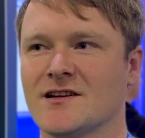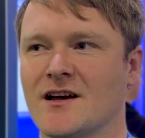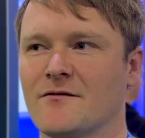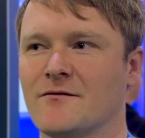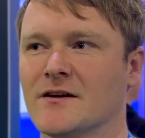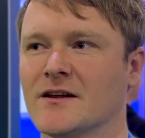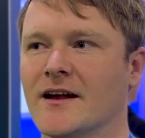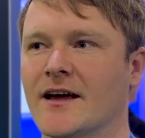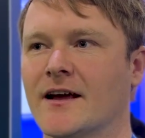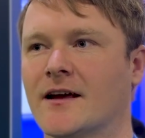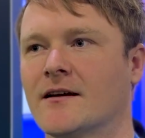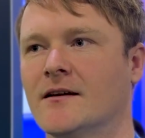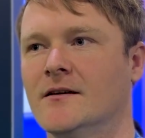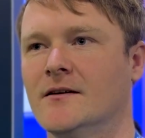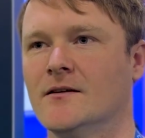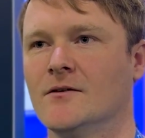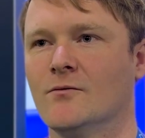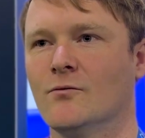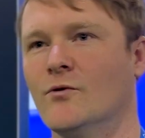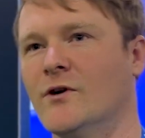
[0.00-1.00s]
I feel like
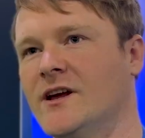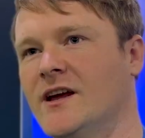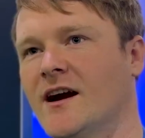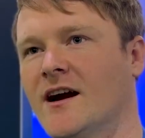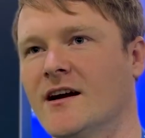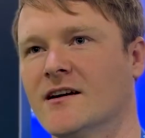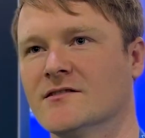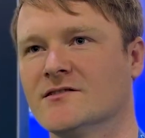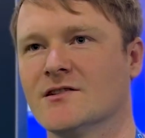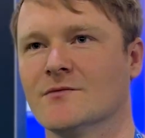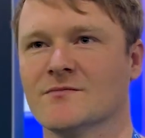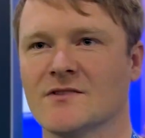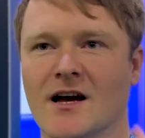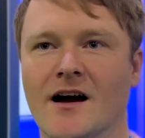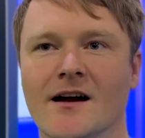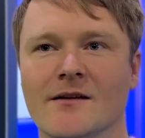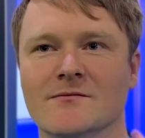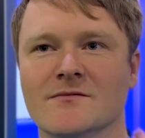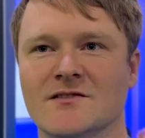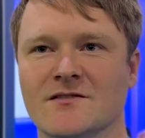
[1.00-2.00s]
we are
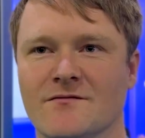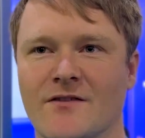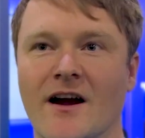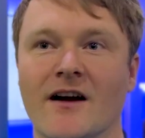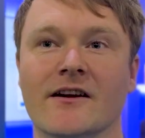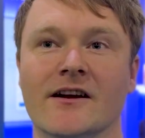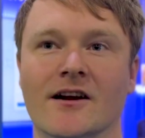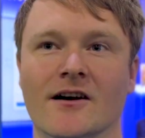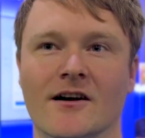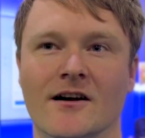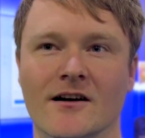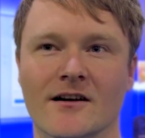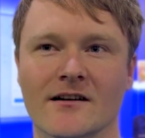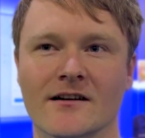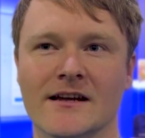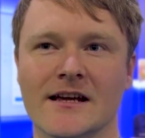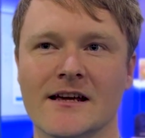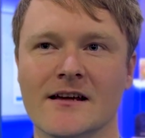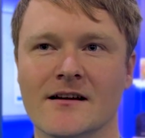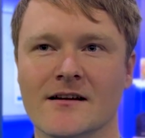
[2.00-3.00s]
sometimes very
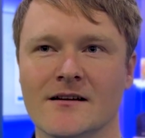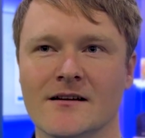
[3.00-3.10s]
early